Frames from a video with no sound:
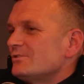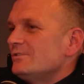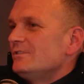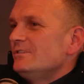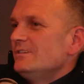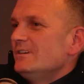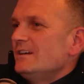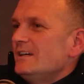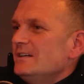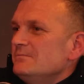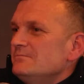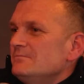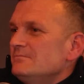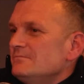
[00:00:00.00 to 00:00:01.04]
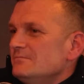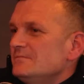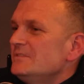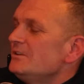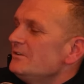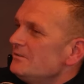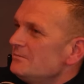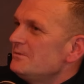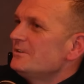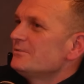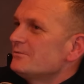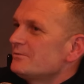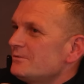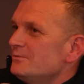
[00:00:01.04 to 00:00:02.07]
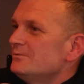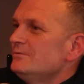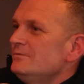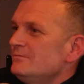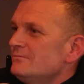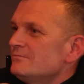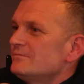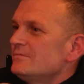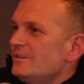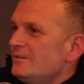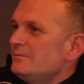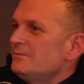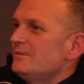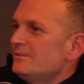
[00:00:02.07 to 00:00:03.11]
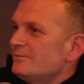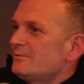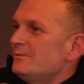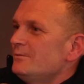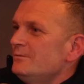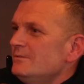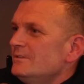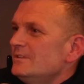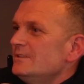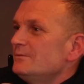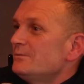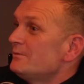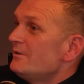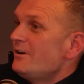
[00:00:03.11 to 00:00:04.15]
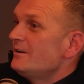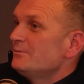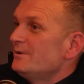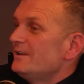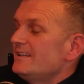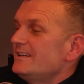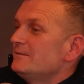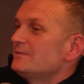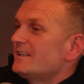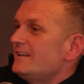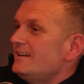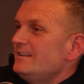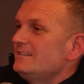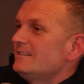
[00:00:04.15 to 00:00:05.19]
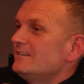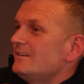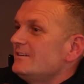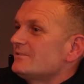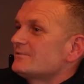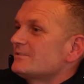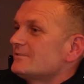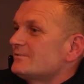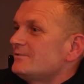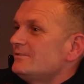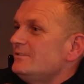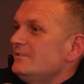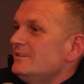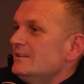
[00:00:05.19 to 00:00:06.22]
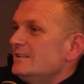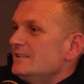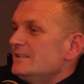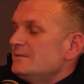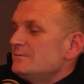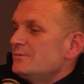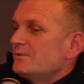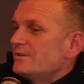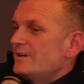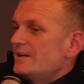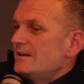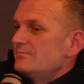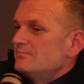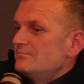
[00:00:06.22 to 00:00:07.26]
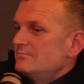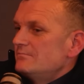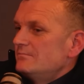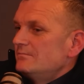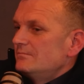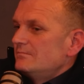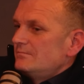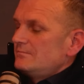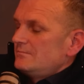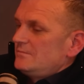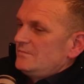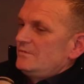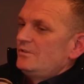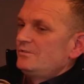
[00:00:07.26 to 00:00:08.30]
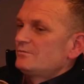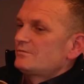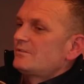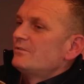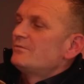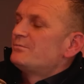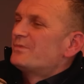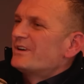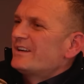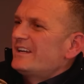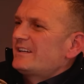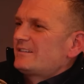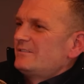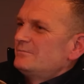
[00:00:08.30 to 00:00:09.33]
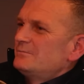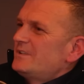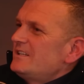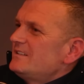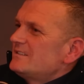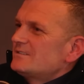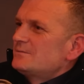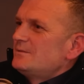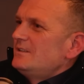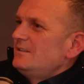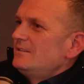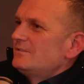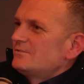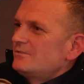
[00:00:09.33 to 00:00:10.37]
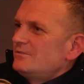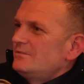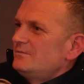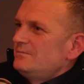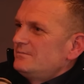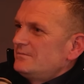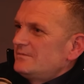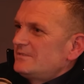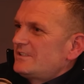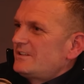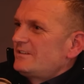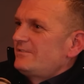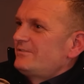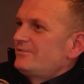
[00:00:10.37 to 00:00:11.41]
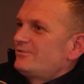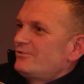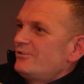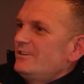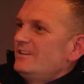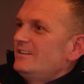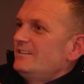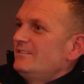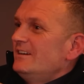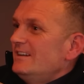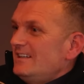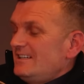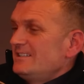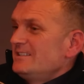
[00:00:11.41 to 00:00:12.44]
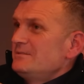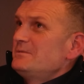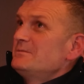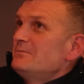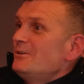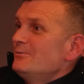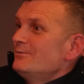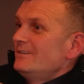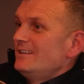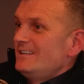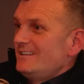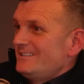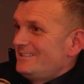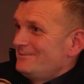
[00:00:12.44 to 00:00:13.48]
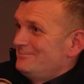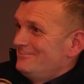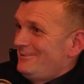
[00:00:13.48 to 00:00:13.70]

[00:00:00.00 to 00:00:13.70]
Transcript: You know, um, another one or two, another one or two. Yeah. We're all well able to handle horses, you know. Yeah. But um, I used to love breaking them then as well. You know, the thrill, of, and I'd be mowly on them.